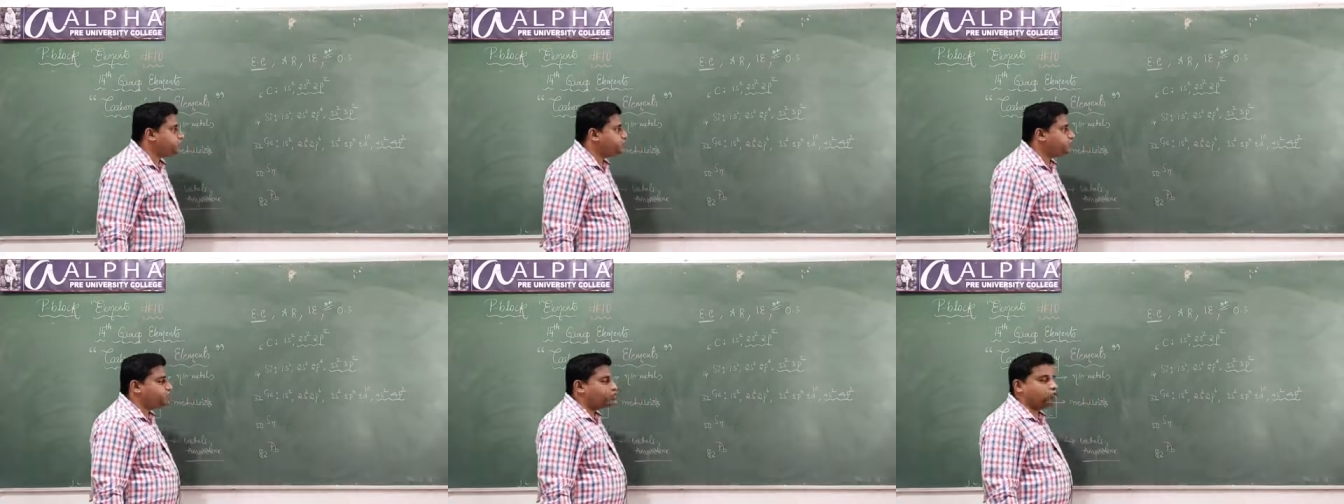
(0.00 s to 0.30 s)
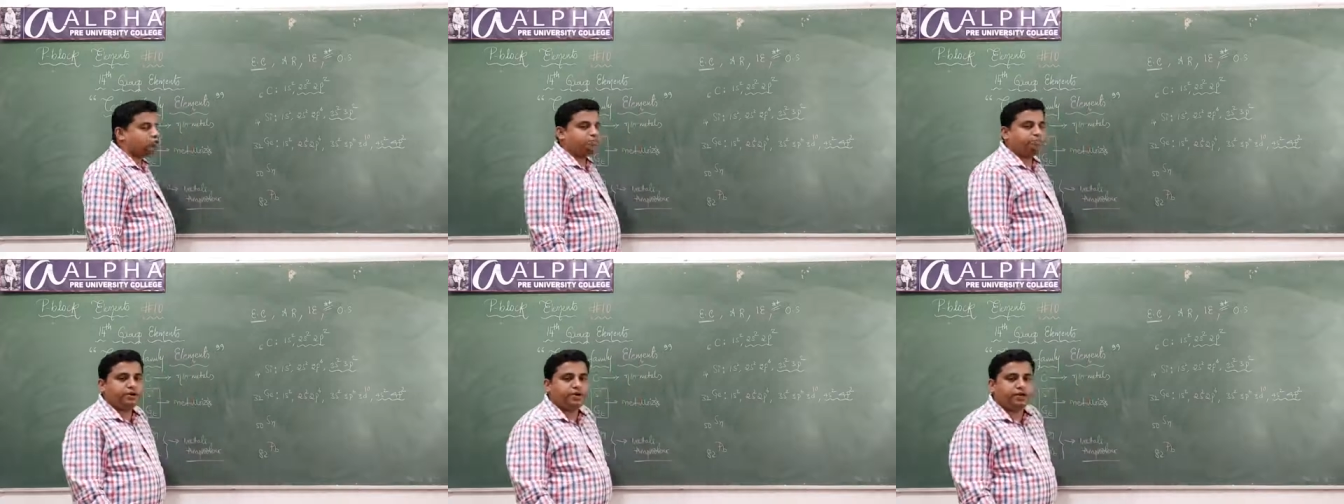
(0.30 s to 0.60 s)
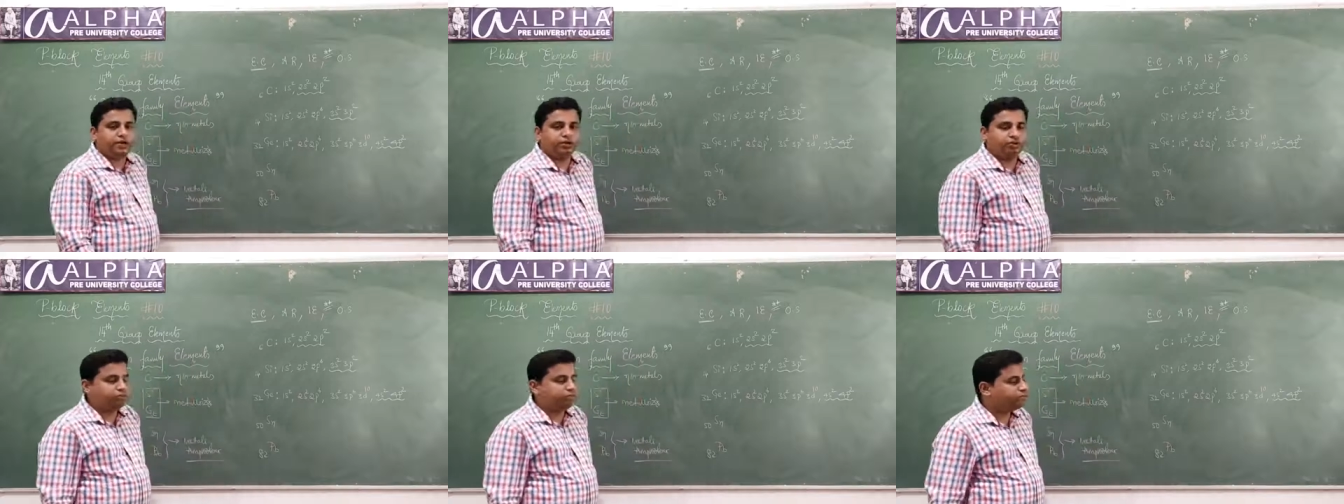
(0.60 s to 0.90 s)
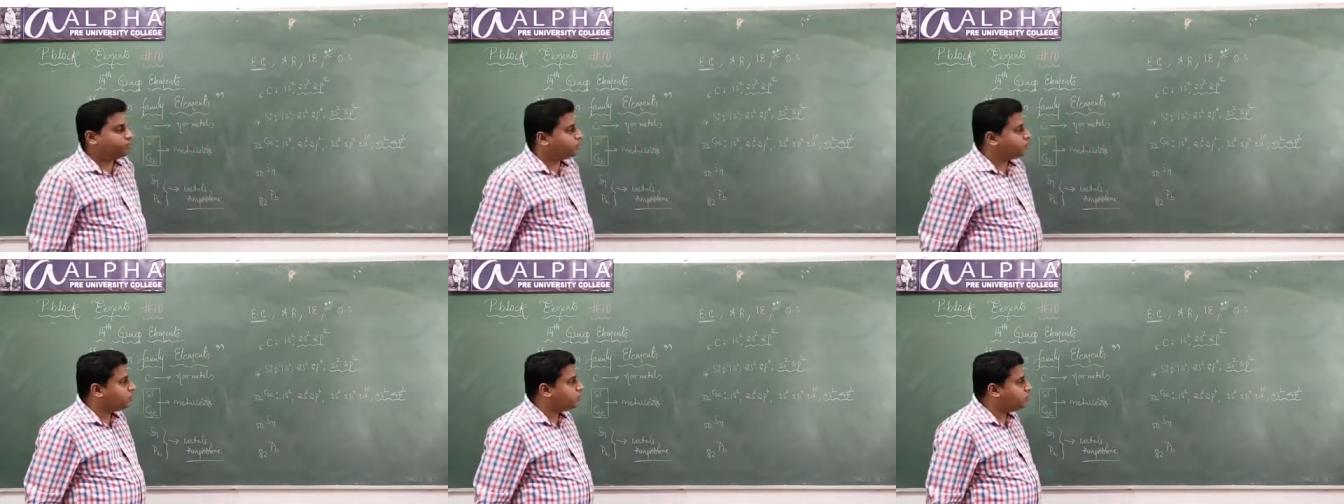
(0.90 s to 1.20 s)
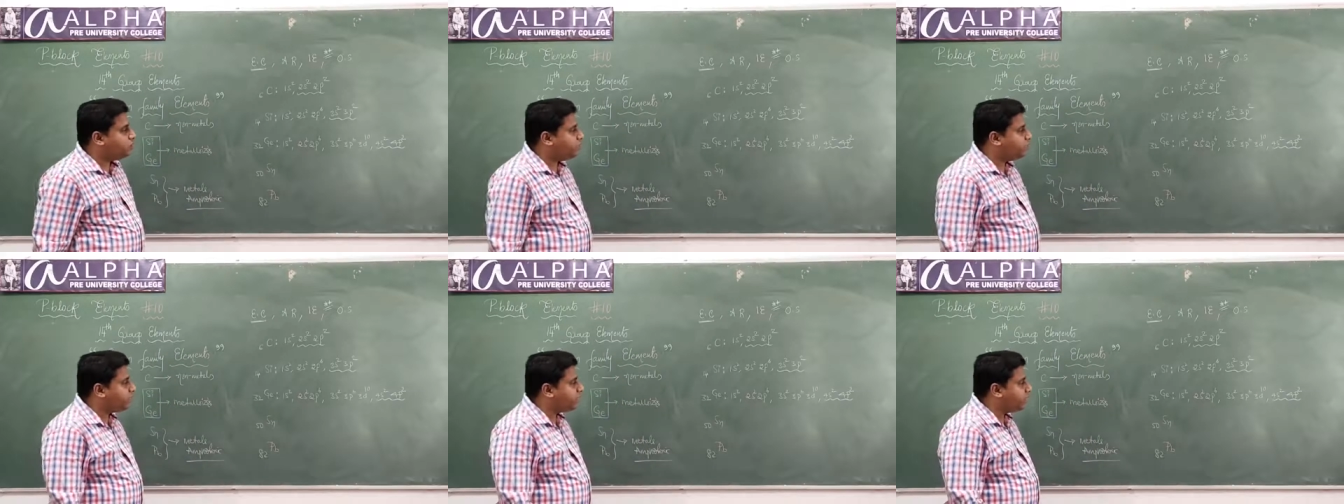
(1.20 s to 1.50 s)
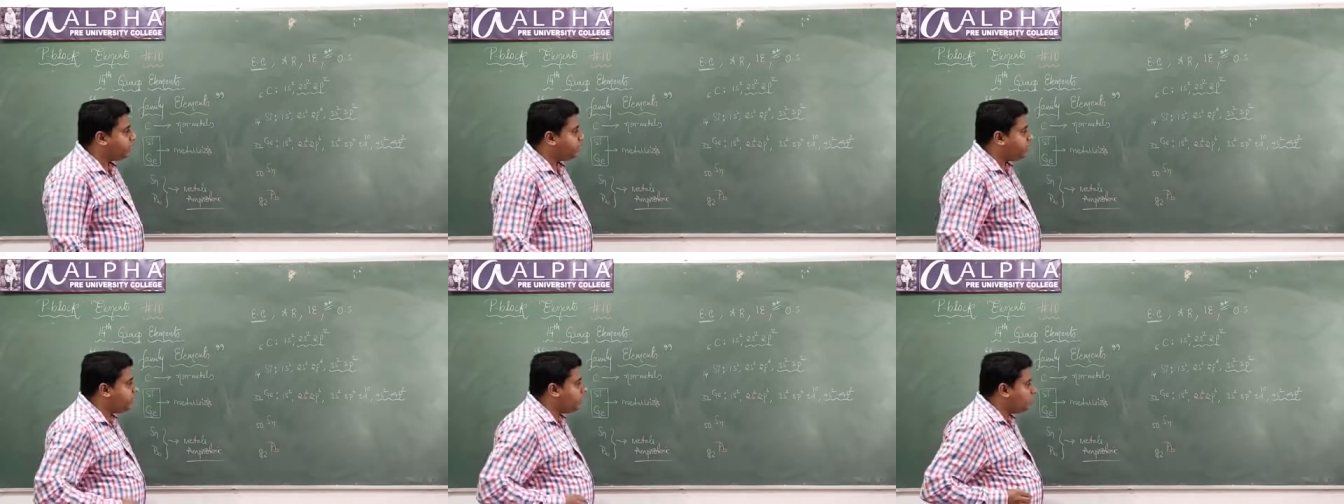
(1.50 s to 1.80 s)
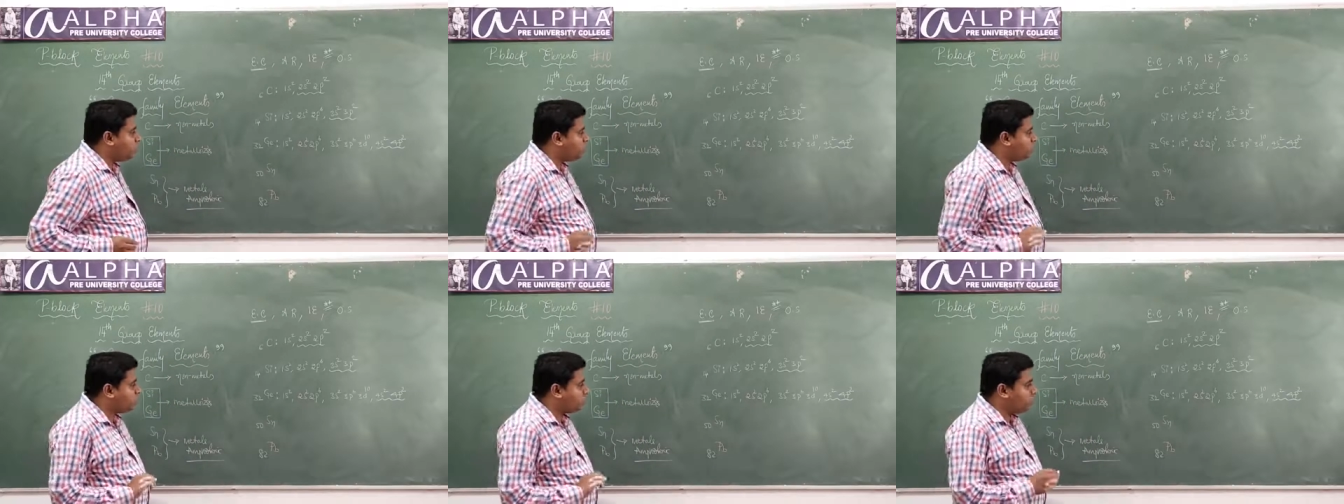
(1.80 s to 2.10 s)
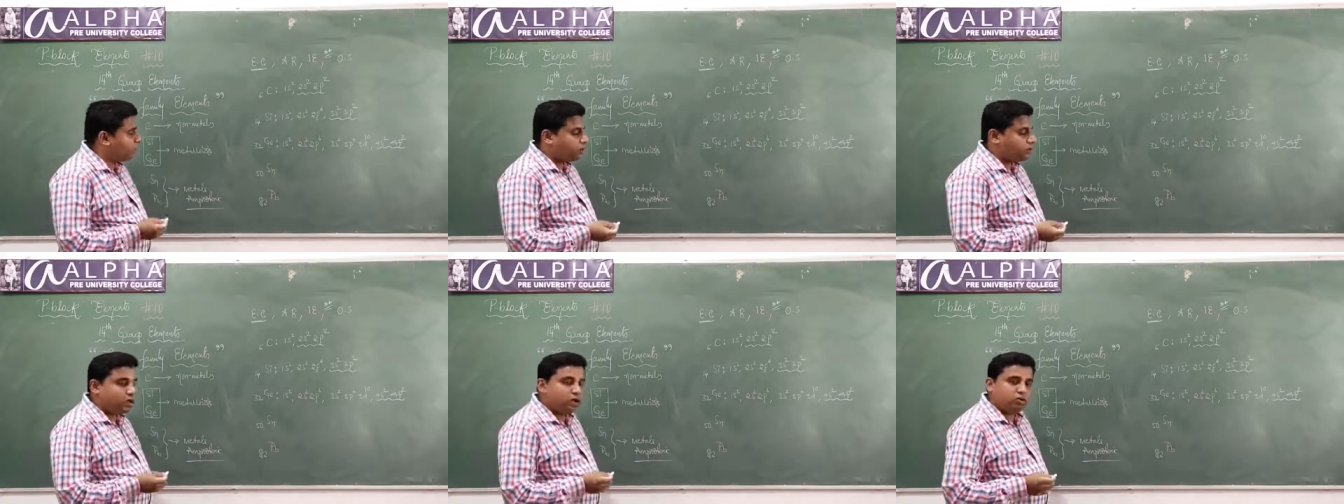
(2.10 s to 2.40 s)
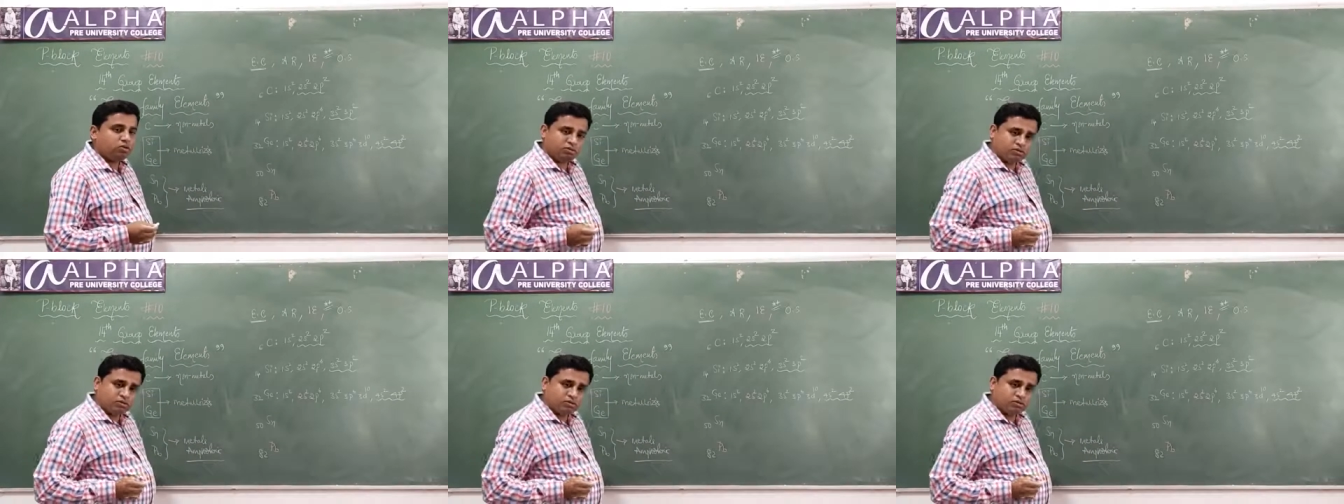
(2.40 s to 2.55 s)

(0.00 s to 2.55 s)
4p2. Okay, now